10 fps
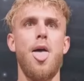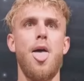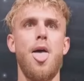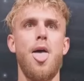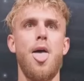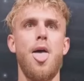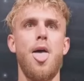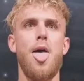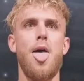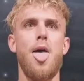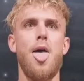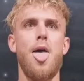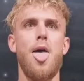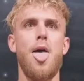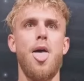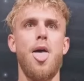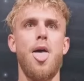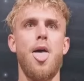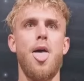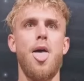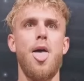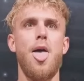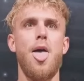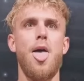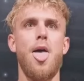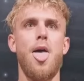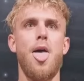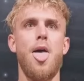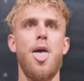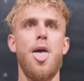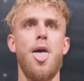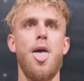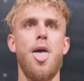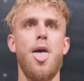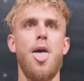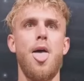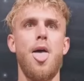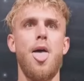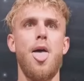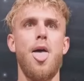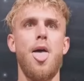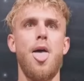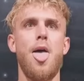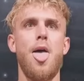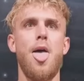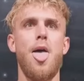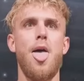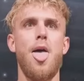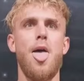(not speaking)